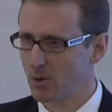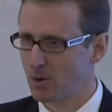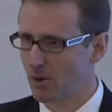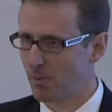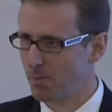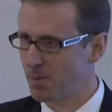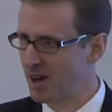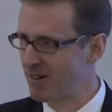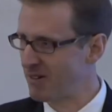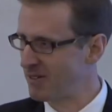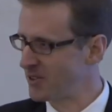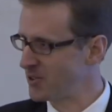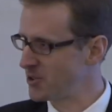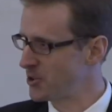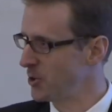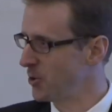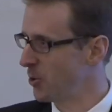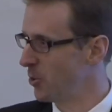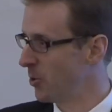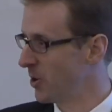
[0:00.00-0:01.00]
comparing the
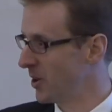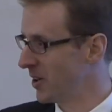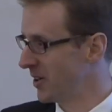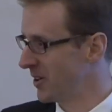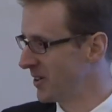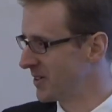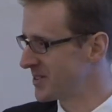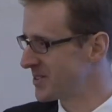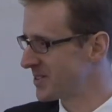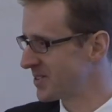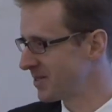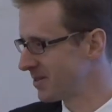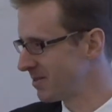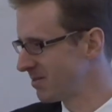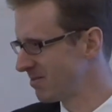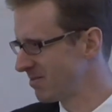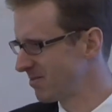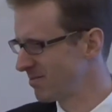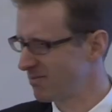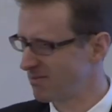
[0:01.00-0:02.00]
two words,
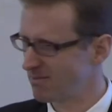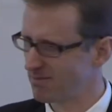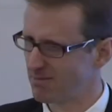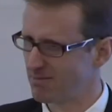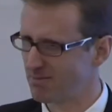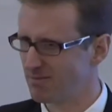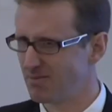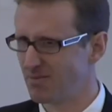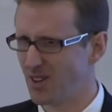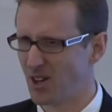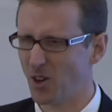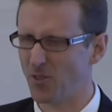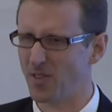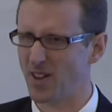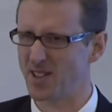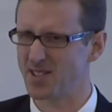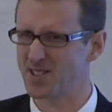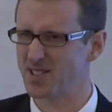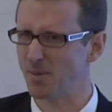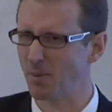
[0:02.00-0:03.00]
they're not
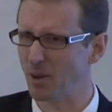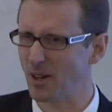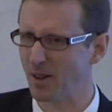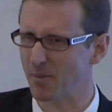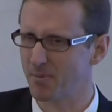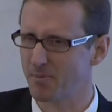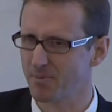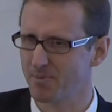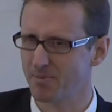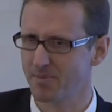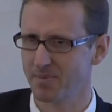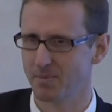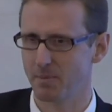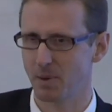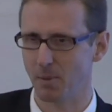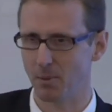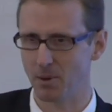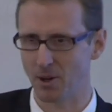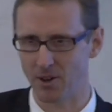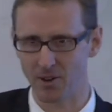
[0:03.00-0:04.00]
that similar.
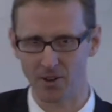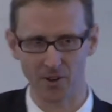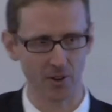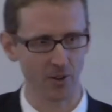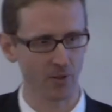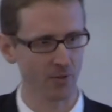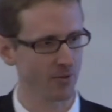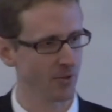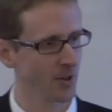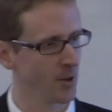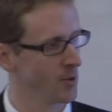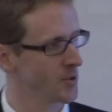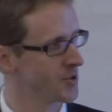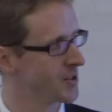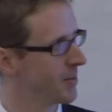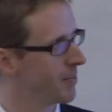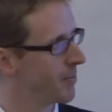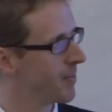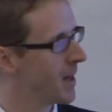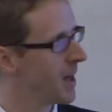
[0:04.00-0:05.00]
People aren't going to confuse
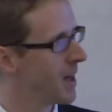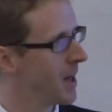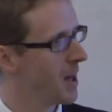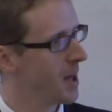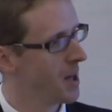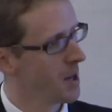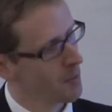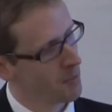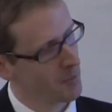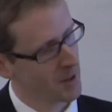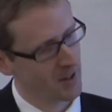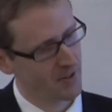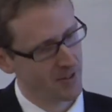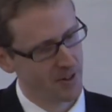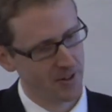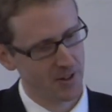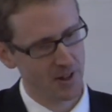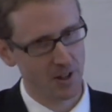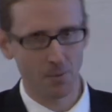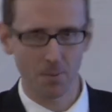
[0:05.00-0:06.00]
them. But if
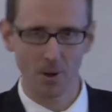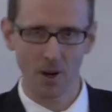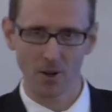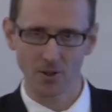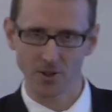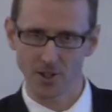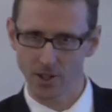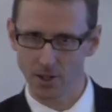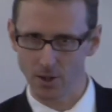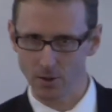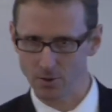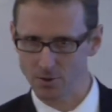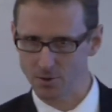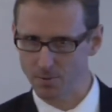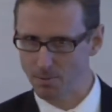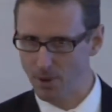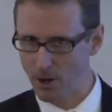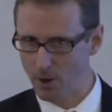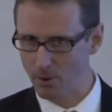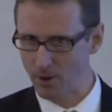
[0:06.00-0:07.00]
a third party
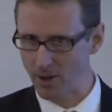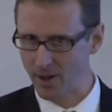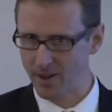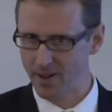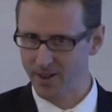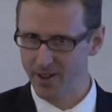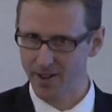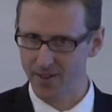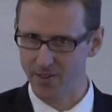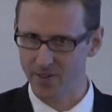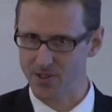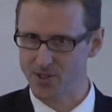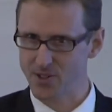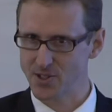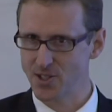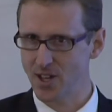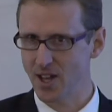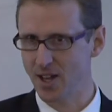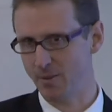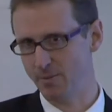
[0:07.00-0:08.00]
used "bola" in the
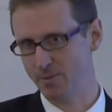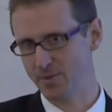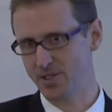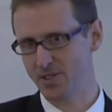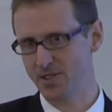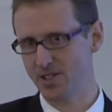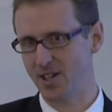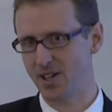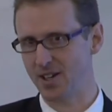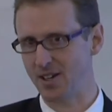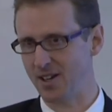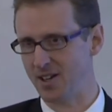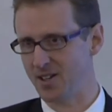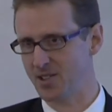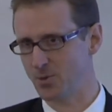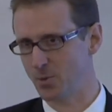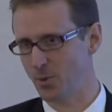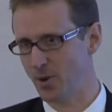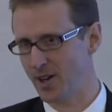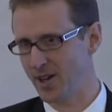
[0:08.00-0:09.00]
same
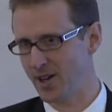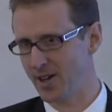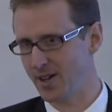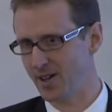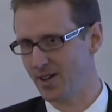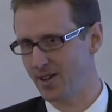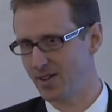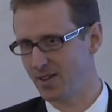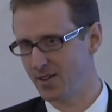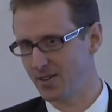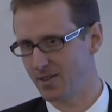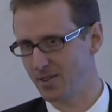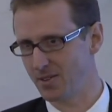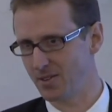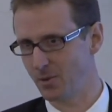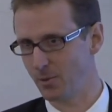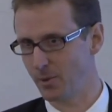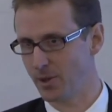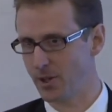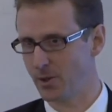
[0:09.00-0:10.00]
stylized way
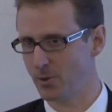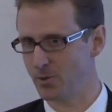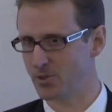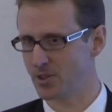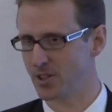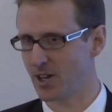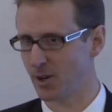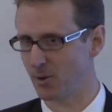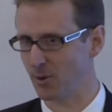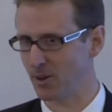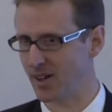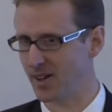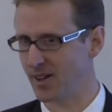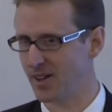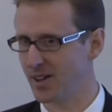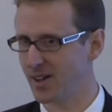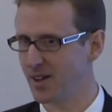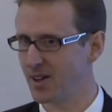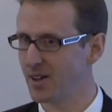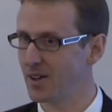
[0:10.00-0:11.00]
that we use gola,
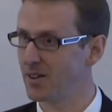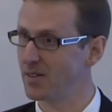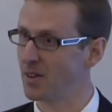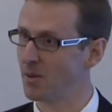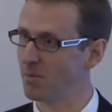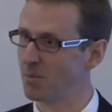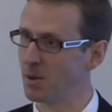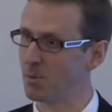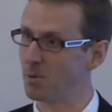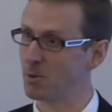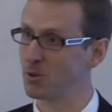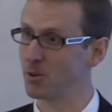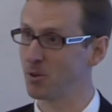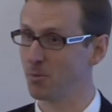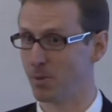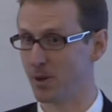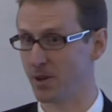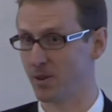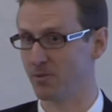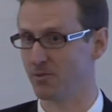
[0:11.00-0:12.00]
then people
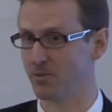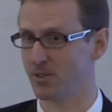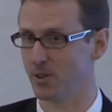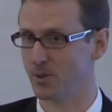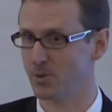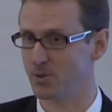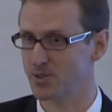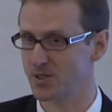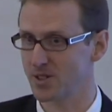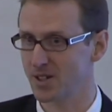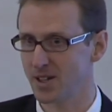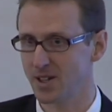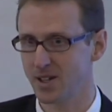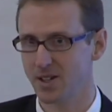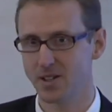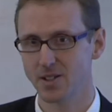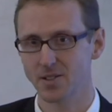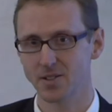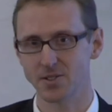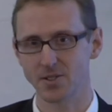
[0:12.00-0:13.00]
could be confused.
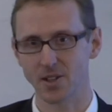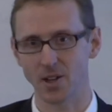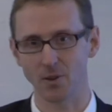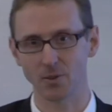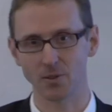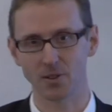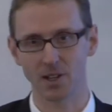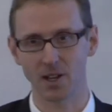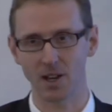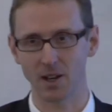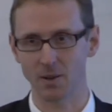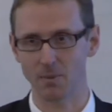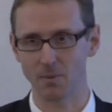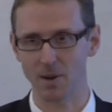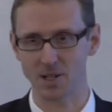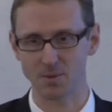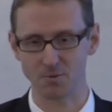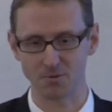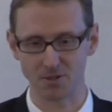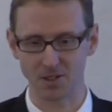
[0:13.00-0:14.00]
So to get the
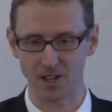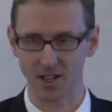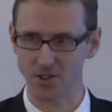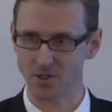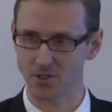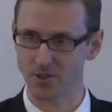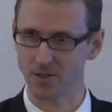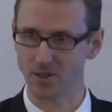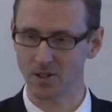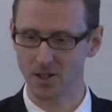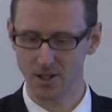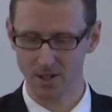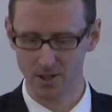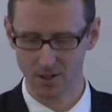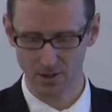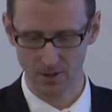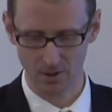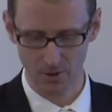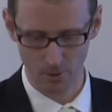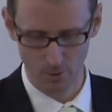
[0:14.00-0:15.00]
best protection,
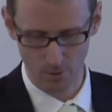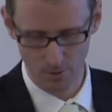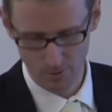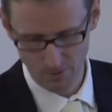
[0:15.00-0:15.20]
you